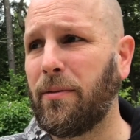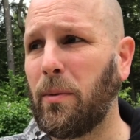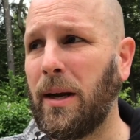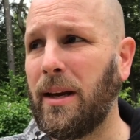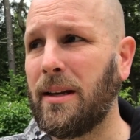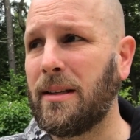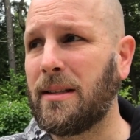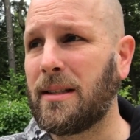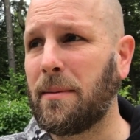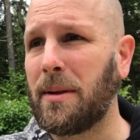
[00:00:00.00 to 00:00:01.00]
weight
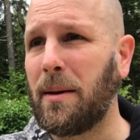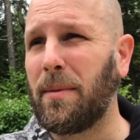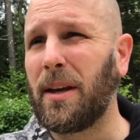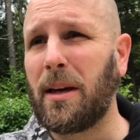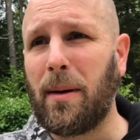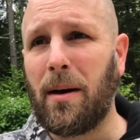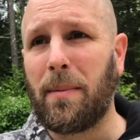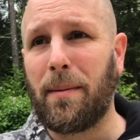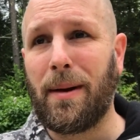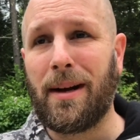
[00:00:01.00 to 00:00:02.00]
is something I'm thinking about,
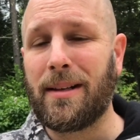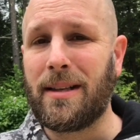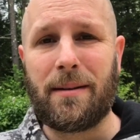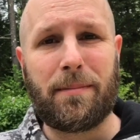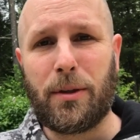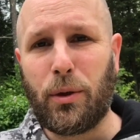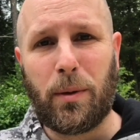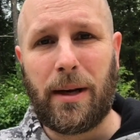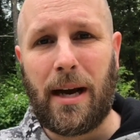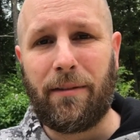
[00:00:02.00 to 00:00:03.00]
but I'm not, it's not do
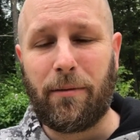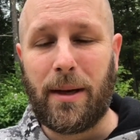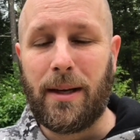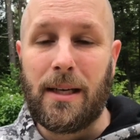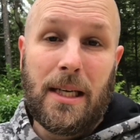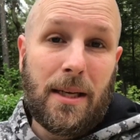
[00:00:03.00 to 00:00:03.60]
or die for me,